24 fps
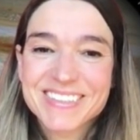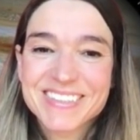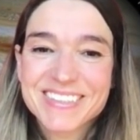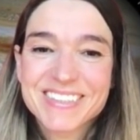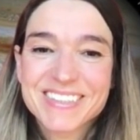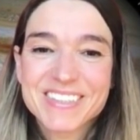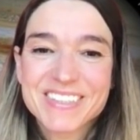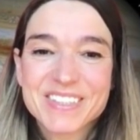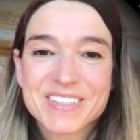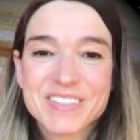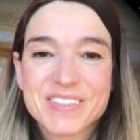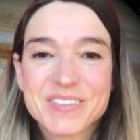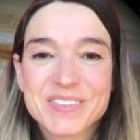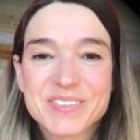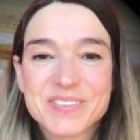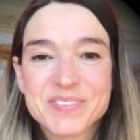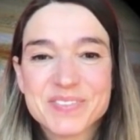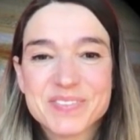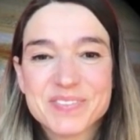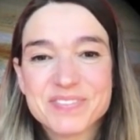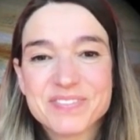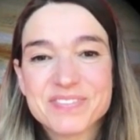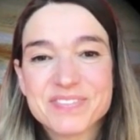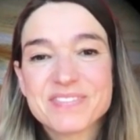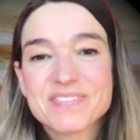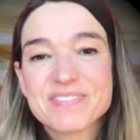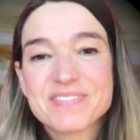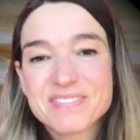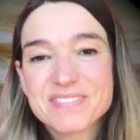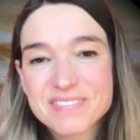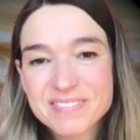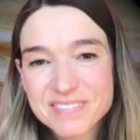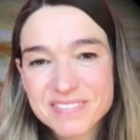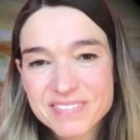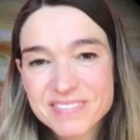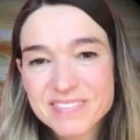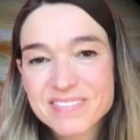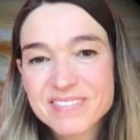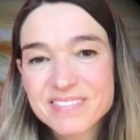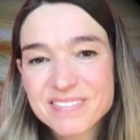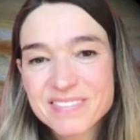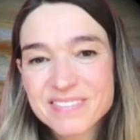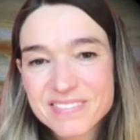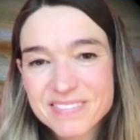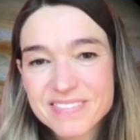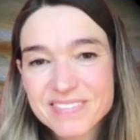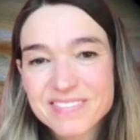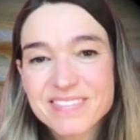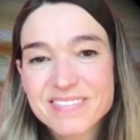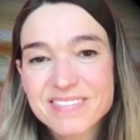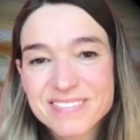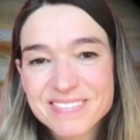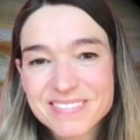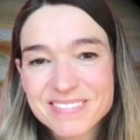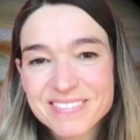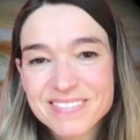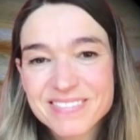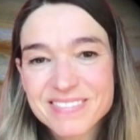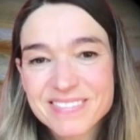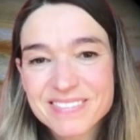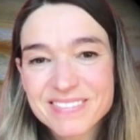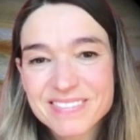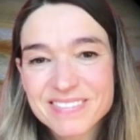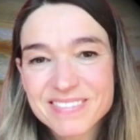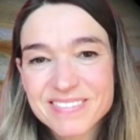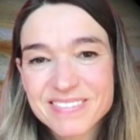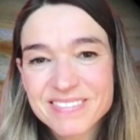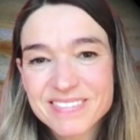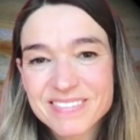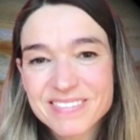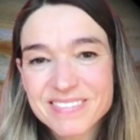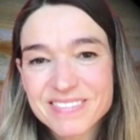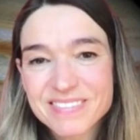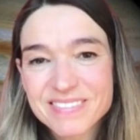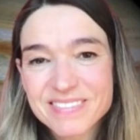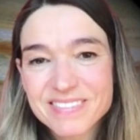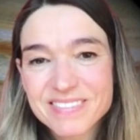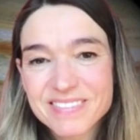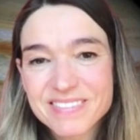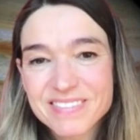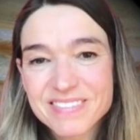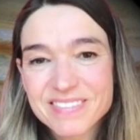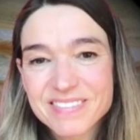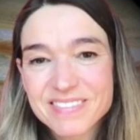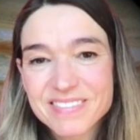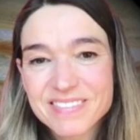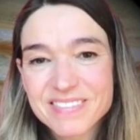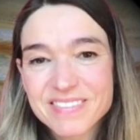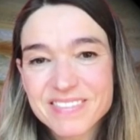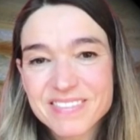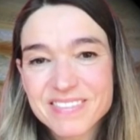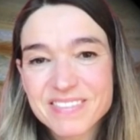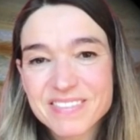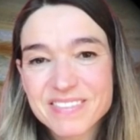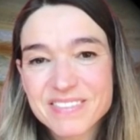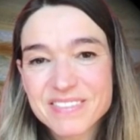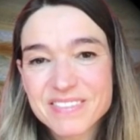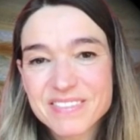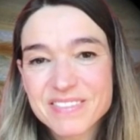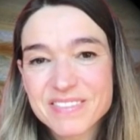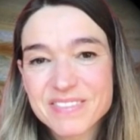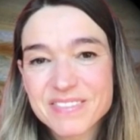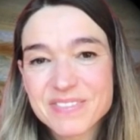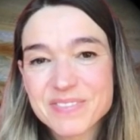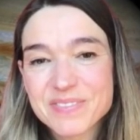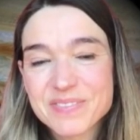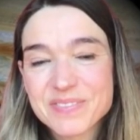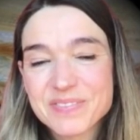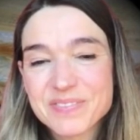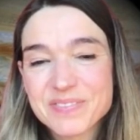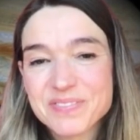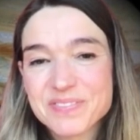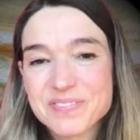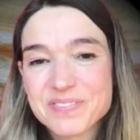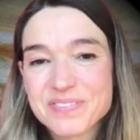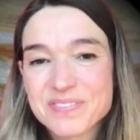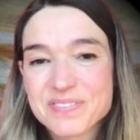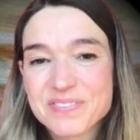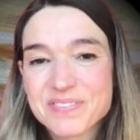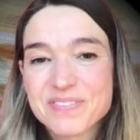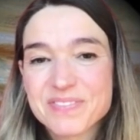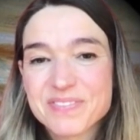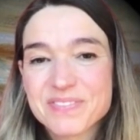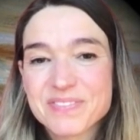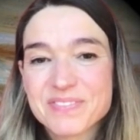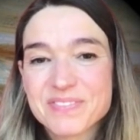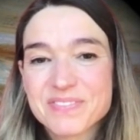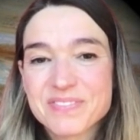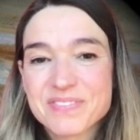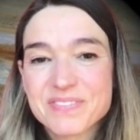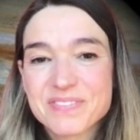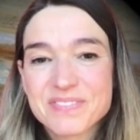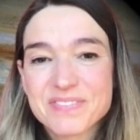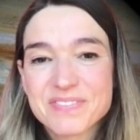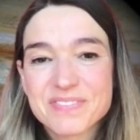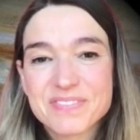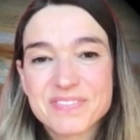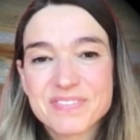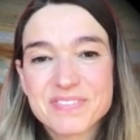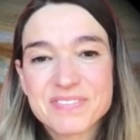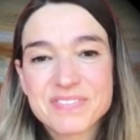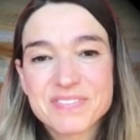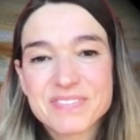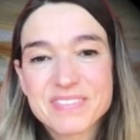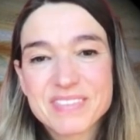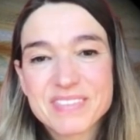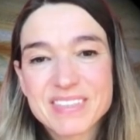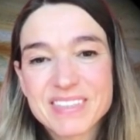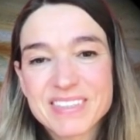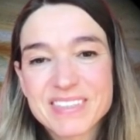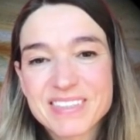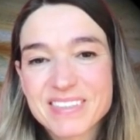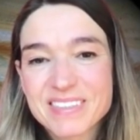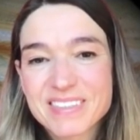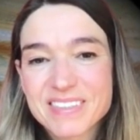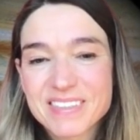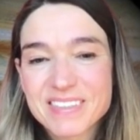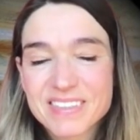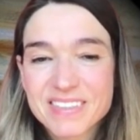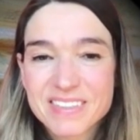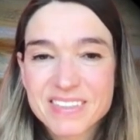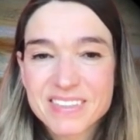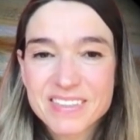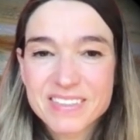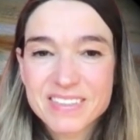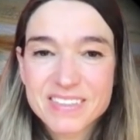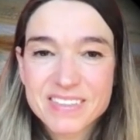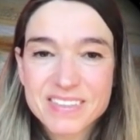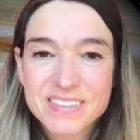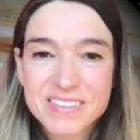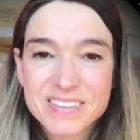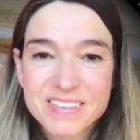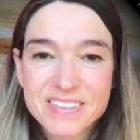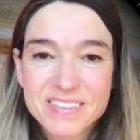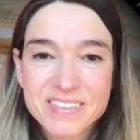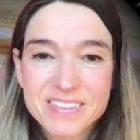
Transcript: No words are spoken by the person on screen.